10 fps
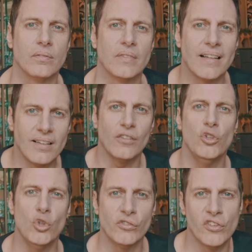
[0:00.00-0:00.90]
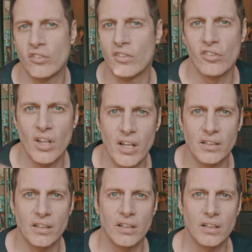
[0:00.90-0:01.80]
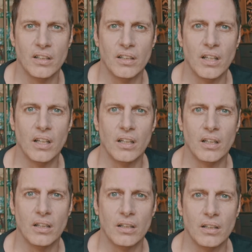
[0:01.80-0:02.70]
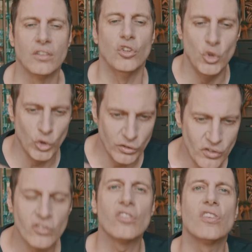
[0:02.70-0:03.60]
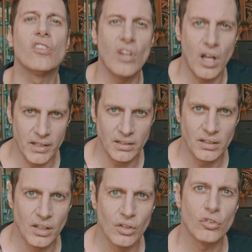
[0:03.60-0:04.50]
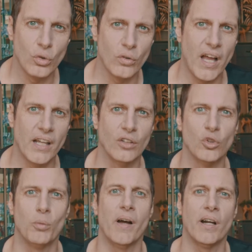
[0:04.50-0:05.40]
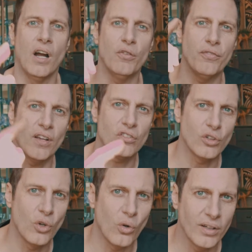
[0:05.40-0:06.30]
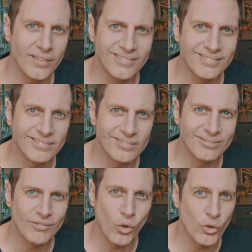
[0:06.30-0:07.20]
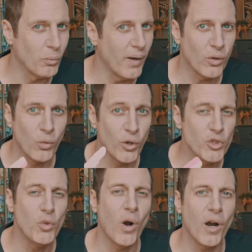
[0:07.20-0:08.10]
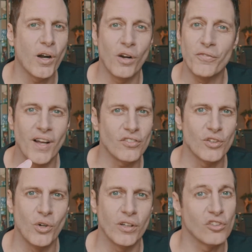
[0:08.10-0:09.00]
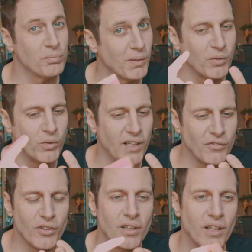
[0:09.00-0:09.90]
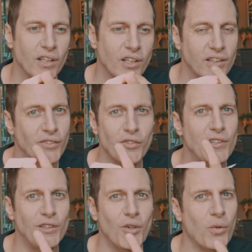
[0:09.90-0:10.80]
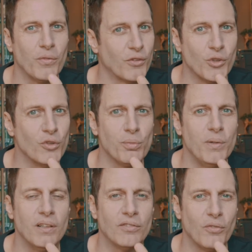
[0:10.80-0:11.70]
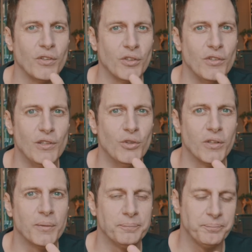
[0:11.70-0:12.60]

That's how the universe is designed. The universe is designed so that no matter how fast you're going, or no matter where you are, how fast you're going, because remember, we never could never really know the true speed of what you're really doing.